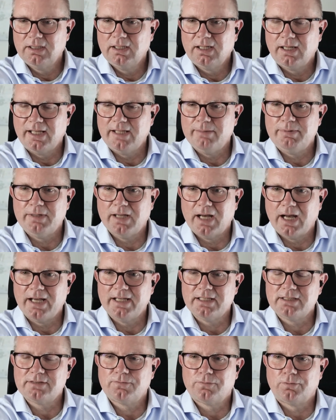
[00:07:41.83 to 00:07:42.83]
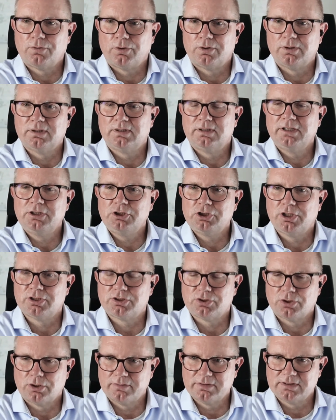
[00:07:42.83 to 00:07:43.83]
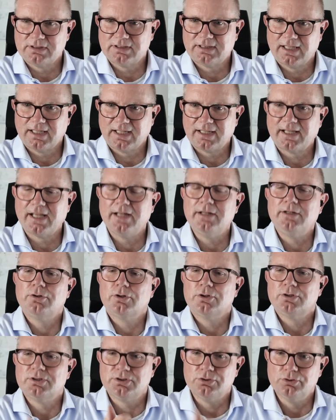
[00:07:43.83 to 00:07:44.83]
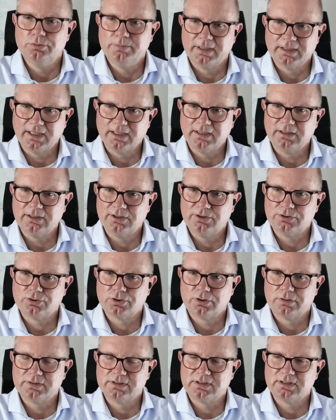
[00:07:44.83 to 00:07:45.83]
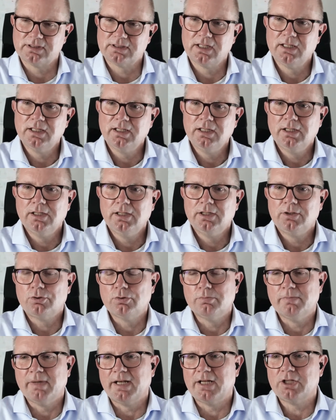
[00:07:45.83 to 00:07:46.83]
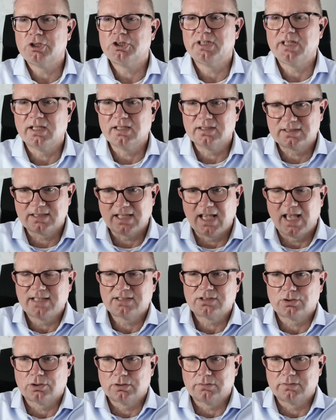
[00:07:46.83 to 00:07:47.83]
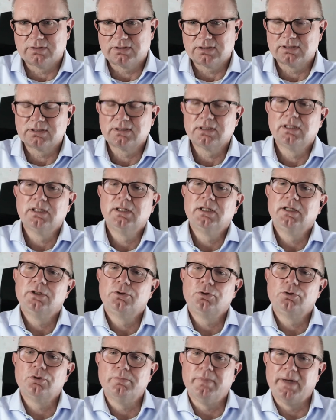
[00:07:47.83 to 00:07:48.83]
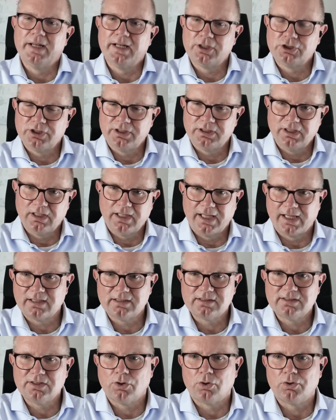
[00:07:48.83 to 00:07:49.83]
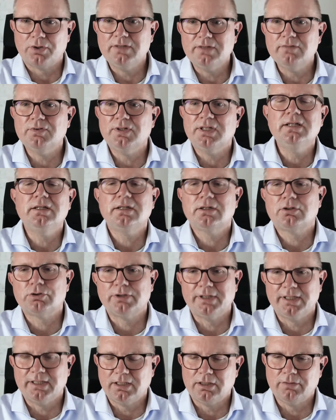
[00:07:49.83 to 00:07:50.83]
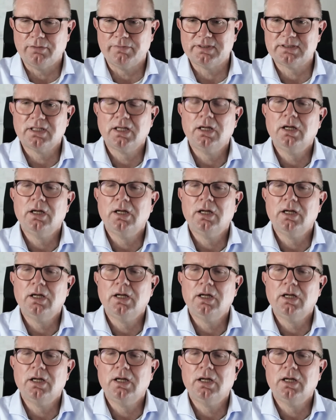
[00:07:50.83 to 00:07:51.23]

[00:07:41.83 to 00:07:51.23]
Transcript: APIs for digital services that can consume identity services, to managing SaaS services, to managing the legacy, or even integrating with